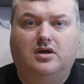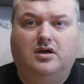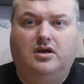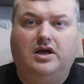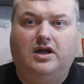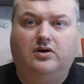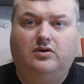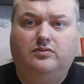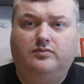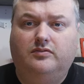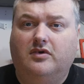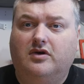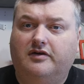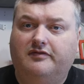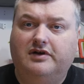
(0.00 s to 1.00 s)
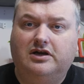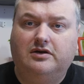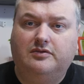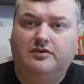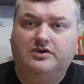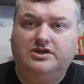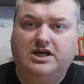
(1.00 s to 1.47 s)
Hello and welcome
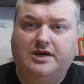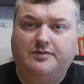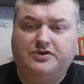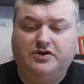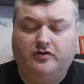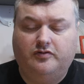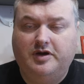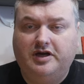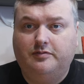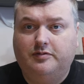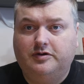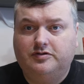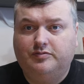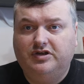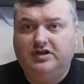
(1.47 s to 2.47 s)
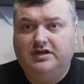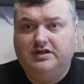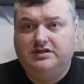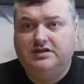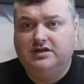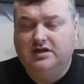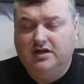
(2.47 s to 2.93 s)
to this episode of Makerbox
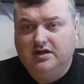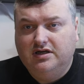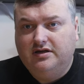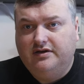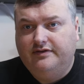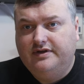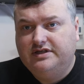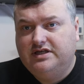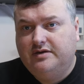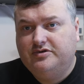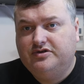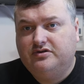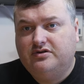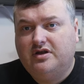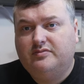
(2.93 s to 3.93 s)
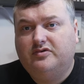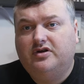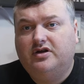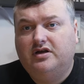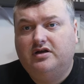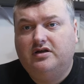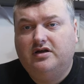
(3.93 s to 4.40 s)
Mondays. In this episode I'm
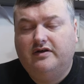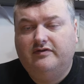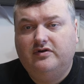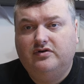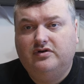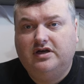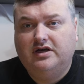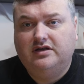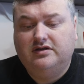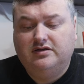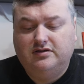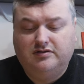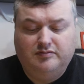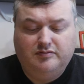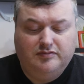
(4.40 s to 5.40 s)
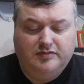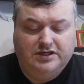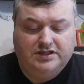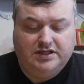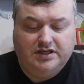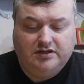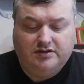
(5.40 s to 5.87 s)
gonna have a look at
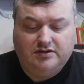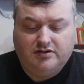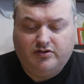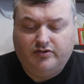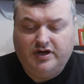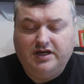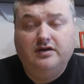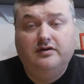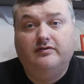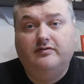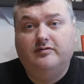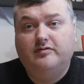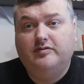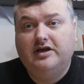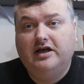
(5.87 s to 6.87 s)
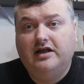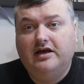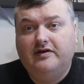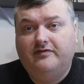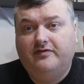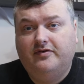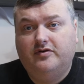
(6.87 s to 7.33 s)
Mystic Green
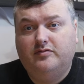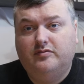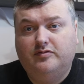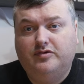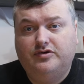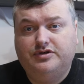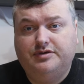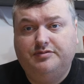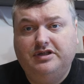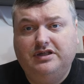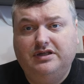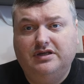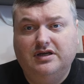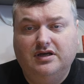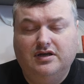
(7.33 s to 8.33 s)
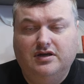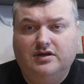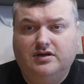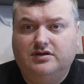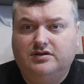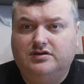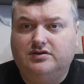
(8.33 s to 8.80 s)
PLA from Prusament.
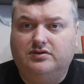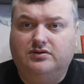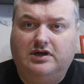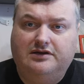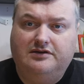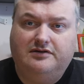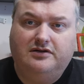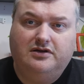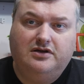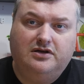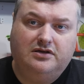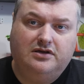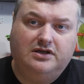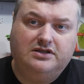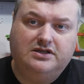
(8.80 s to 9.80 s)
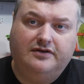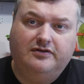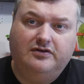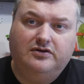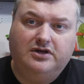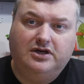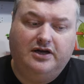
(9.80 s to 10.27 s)
So let's have a
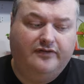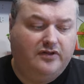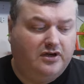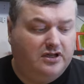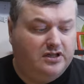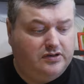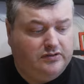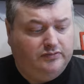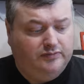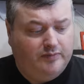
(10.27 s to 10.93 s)
look after the intro.